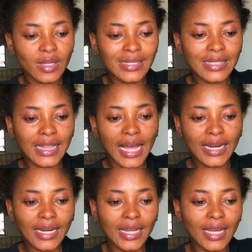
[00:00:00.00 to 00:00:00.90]

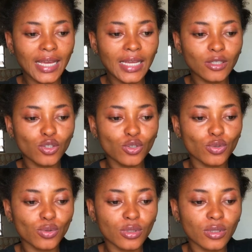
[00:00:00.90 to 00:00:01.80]
slide it
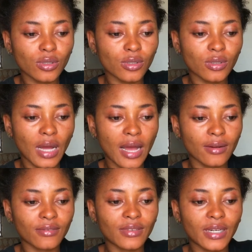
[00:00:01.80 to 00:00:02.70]
into the
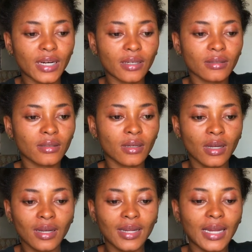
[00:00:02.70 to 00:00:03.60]
aloe vera.
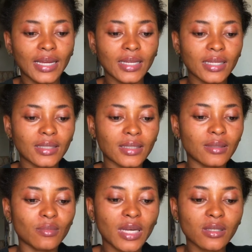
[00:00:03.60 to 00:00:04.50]
Like,
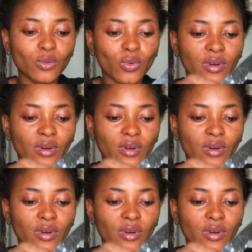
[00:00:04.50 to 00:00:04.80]
it makes the work